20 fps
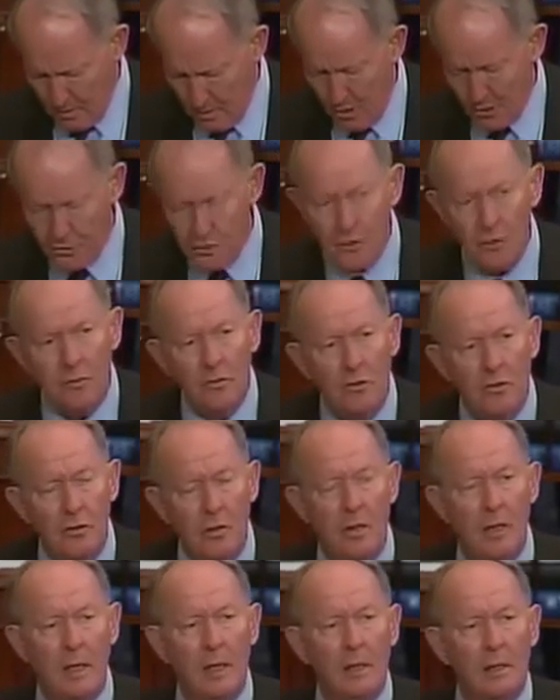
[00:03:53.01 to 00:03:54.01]
On June
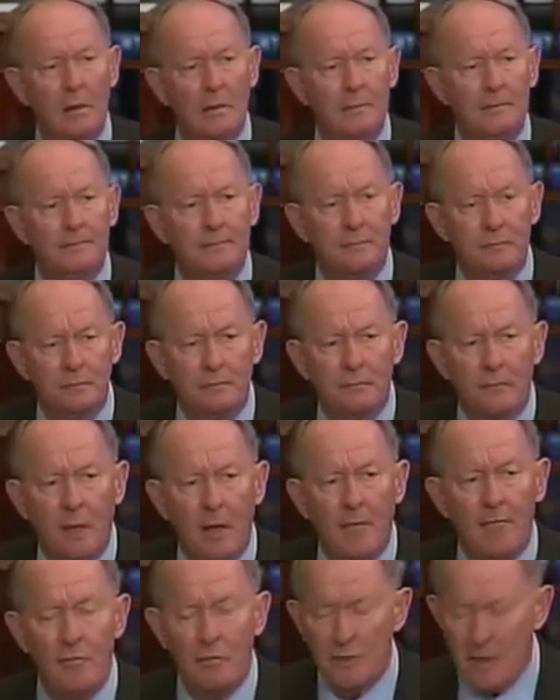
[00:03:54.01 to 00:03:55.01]
30,
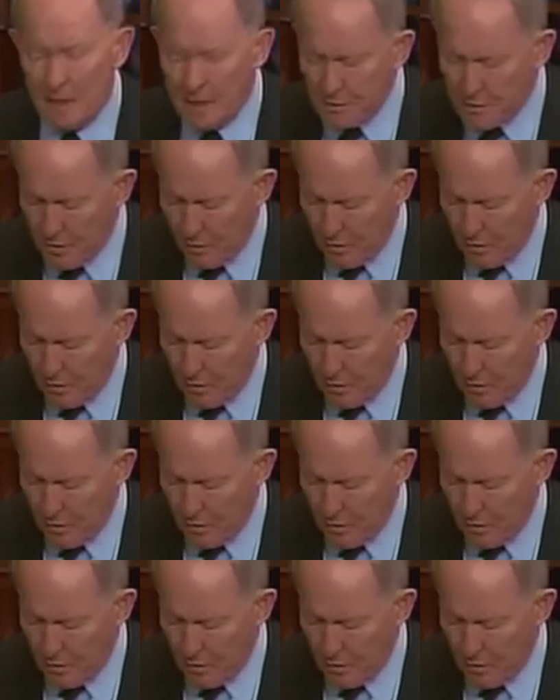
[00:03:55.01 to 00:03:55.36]
a few days